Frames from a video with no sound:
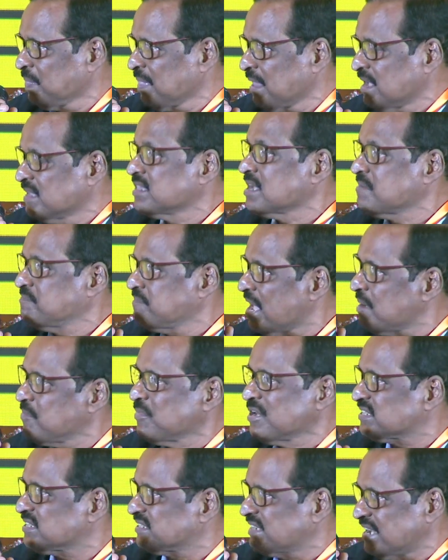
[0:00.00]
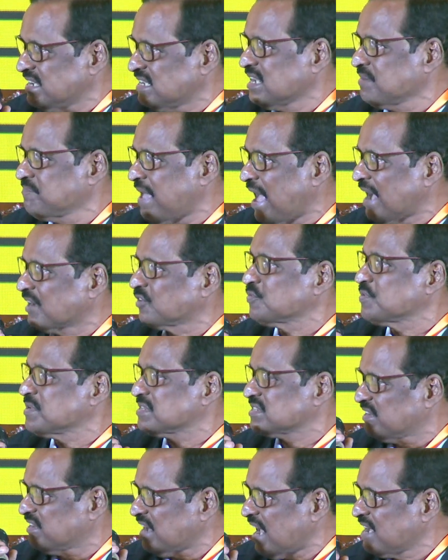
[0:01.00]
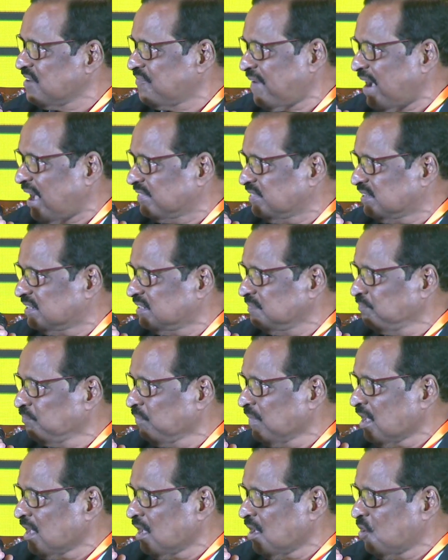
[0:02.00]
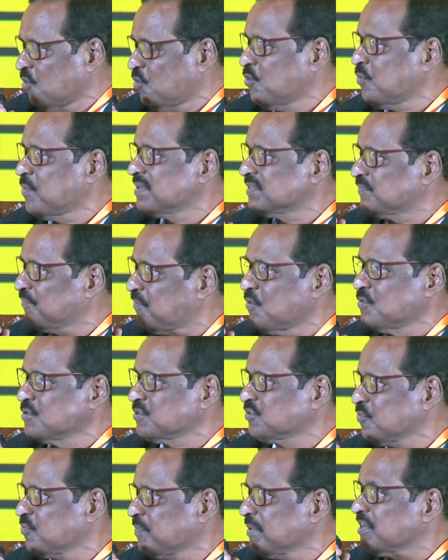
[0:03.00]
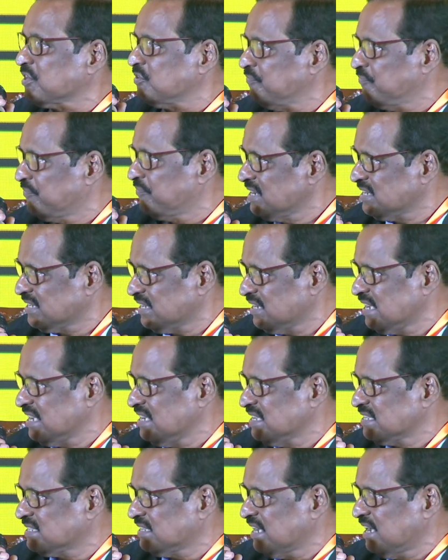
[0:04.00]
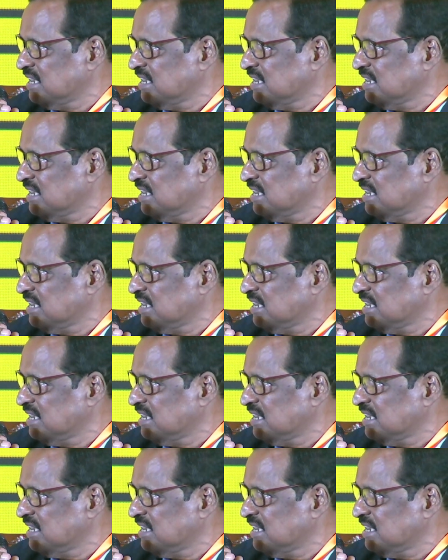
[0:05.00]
the memories dating back to his grandfather, who was supposed to be converted, he says,